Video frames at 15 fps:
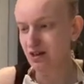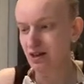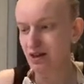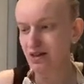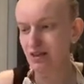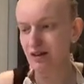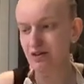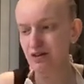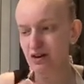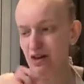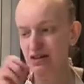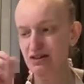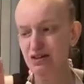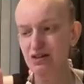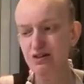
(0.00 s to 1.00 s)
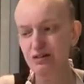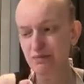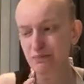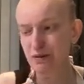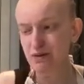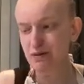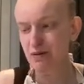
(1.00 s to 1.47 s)
Then I'm going to get a
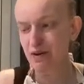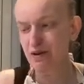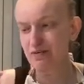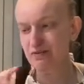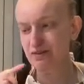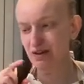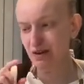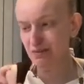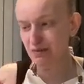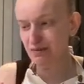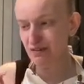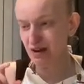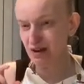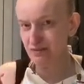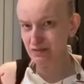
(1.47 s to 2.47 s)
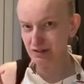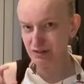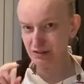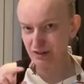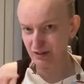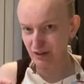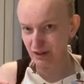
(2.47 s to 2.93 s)
teaspoon of demerara
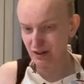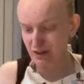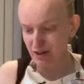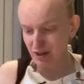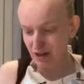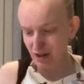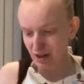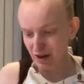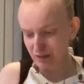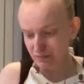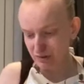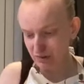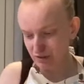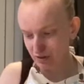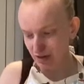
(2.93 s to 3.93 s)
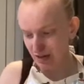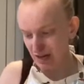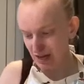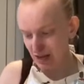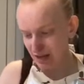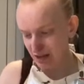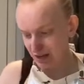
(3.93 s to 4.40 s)
sugar and I'm just going to
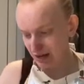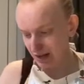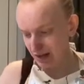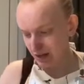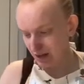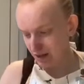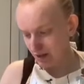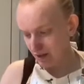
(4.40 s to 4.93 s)
lightly,